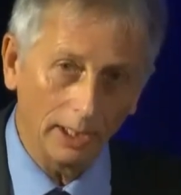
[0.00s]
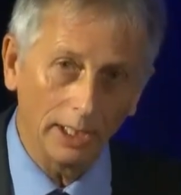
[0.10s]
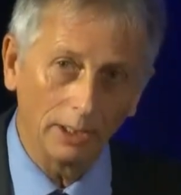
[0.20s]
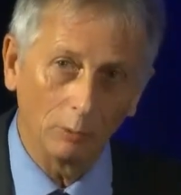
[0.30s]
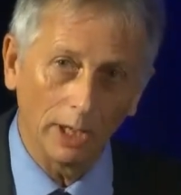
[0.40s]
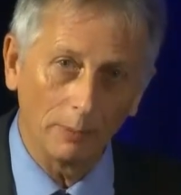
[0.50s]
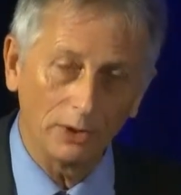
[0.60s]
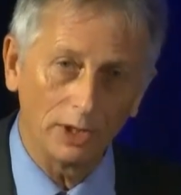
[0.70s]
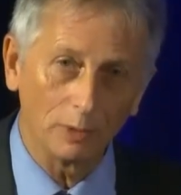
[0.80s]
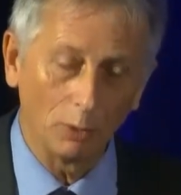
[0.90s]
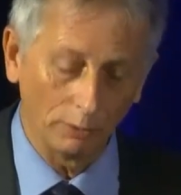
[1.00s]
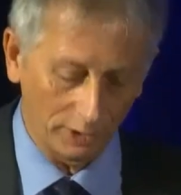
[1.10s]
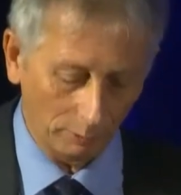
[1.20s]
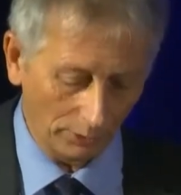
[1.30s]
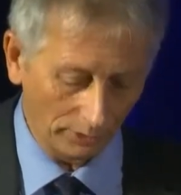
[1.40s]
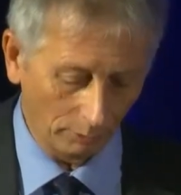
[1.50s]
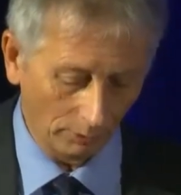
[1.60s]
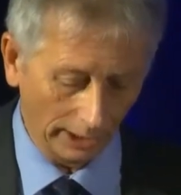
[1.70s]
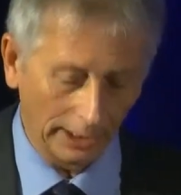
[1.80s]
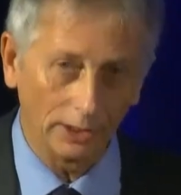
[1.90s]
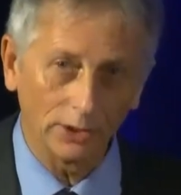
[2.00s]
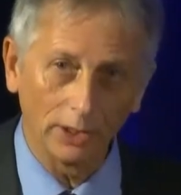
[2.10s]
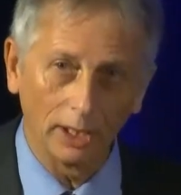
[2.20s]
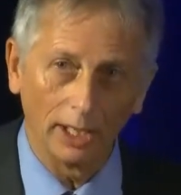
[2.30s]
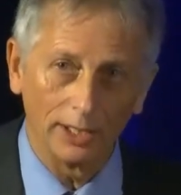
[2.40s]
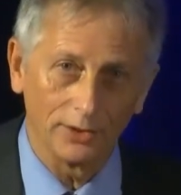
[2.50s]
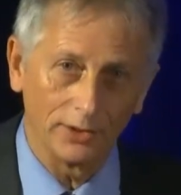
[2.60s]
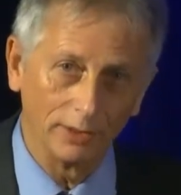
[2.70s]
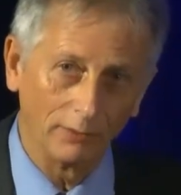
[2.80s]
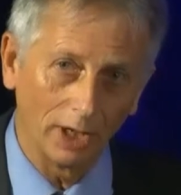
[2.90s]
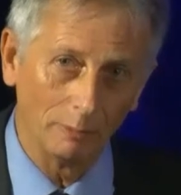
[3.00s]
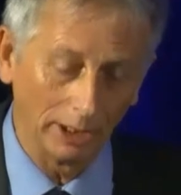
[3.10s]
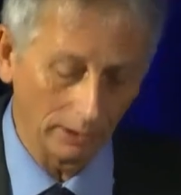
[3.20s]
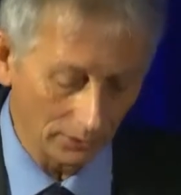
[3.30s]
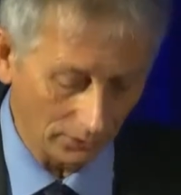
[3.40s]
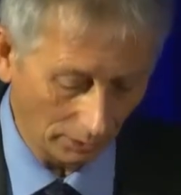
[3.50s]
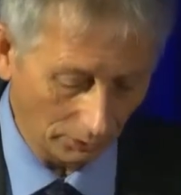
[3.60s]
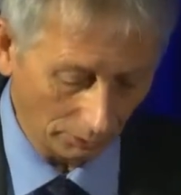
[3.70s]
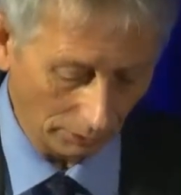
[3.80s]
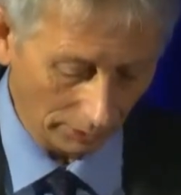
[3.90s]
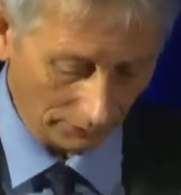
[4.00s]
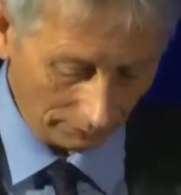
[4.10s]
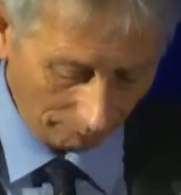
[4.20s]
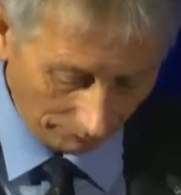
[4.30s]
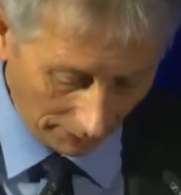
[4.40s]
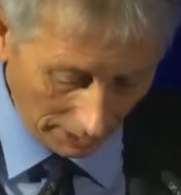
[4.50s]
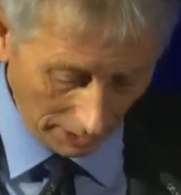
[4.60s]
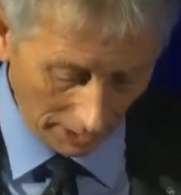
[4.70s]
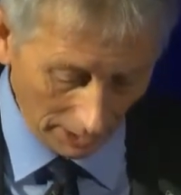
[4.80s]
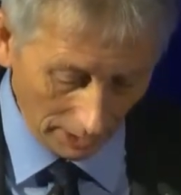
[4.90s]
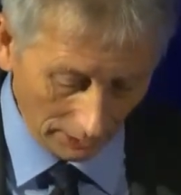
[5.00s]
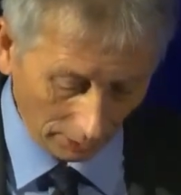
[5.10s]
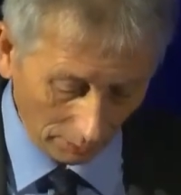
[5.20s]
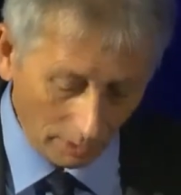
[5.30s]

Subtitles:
in a way which is more responsible and internalizes the environmental and social costs. So